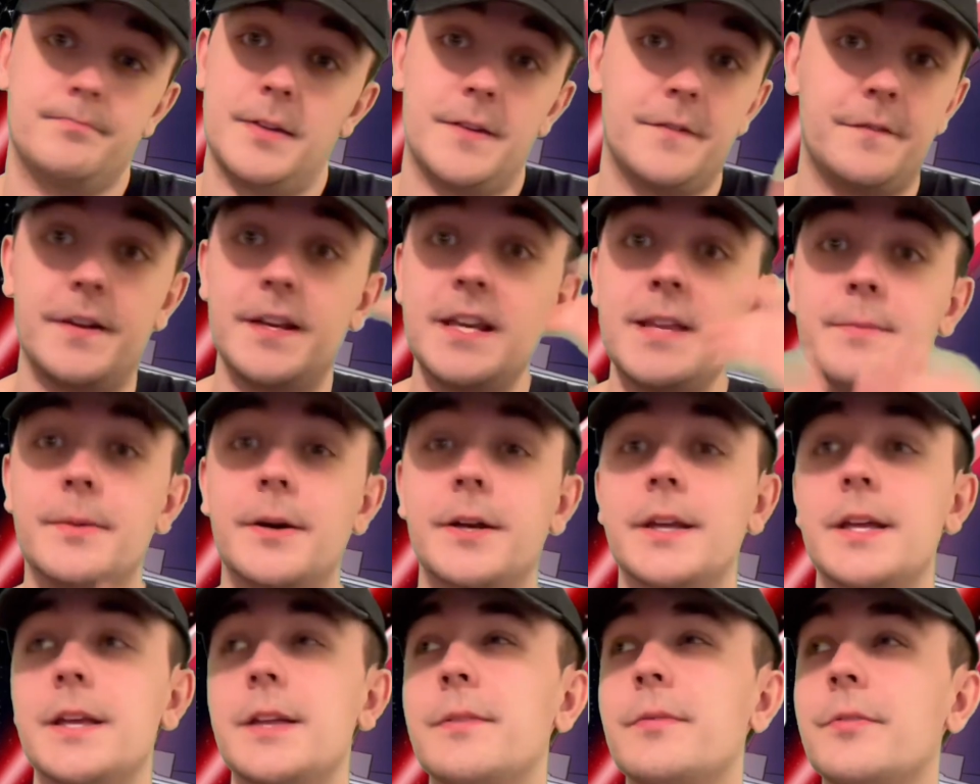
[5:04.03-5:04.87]
if
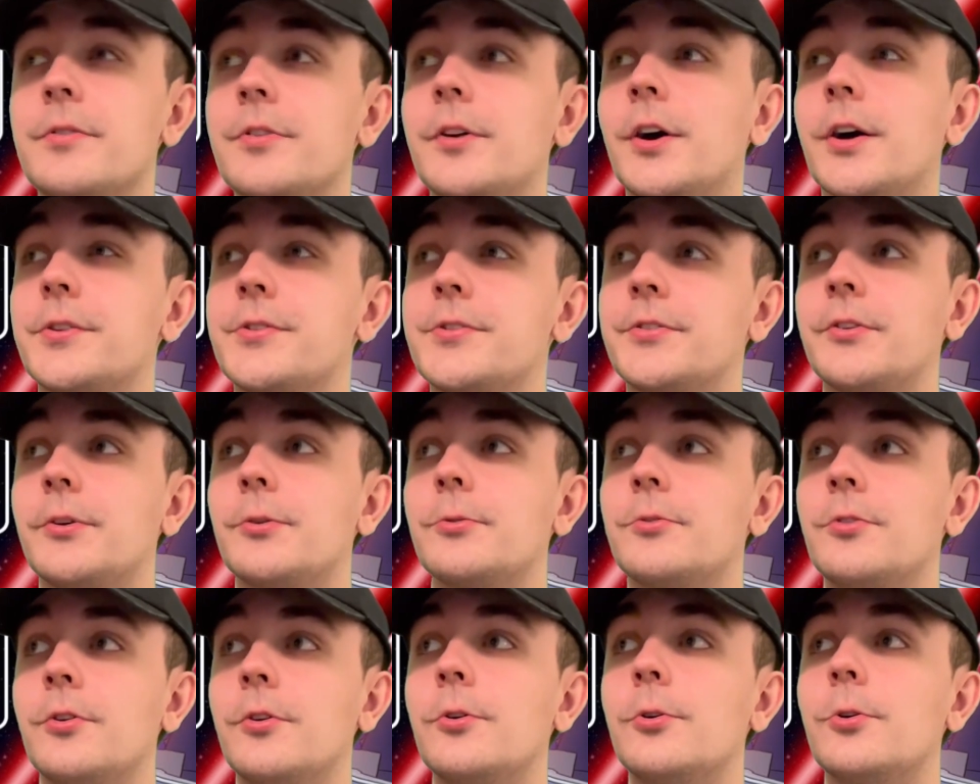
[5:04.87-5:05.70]
anybody thought
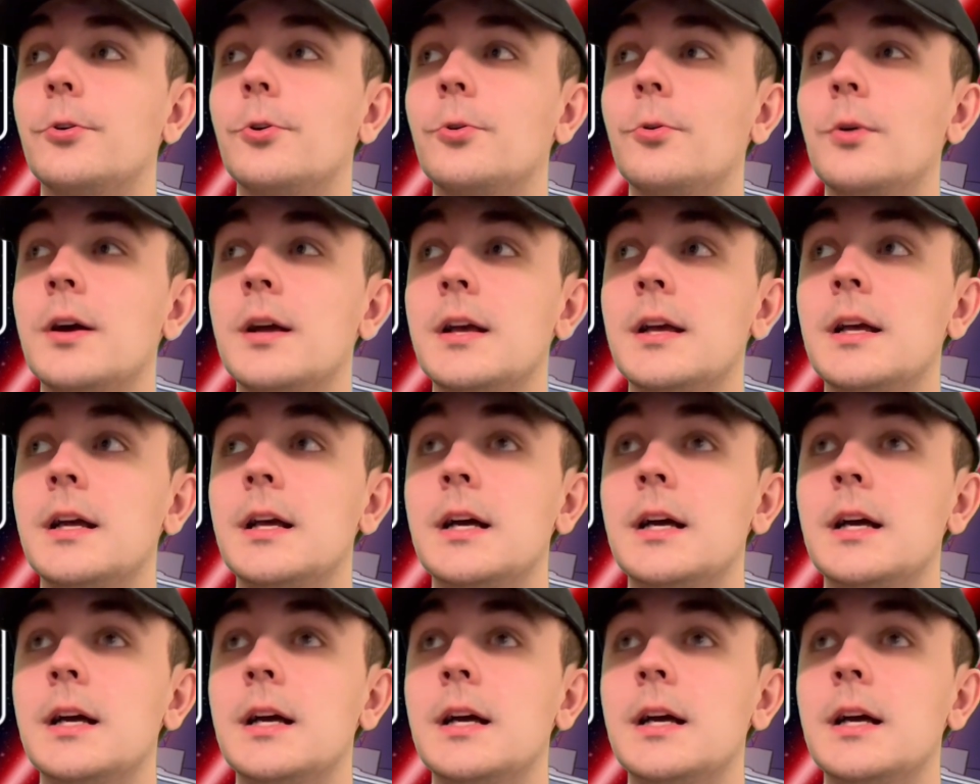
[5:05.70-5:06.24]
so too.